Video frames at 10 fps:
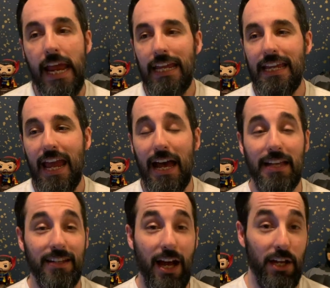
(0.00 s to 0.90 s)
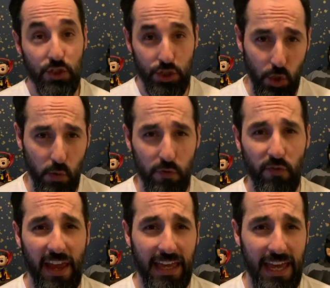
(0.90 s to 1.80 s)
He has two
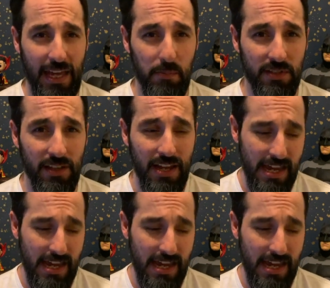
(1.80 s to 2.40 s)
fake hips.